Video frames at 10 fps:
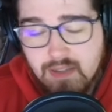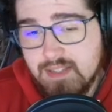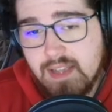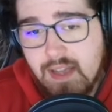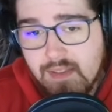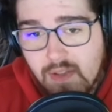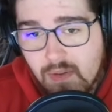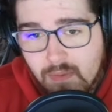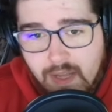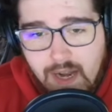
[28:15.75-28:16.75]
At least I
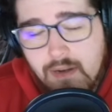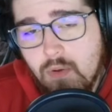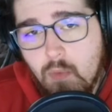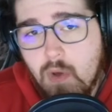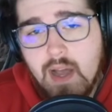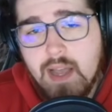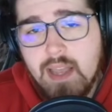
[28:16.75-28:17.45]
don't. Like, I don't know why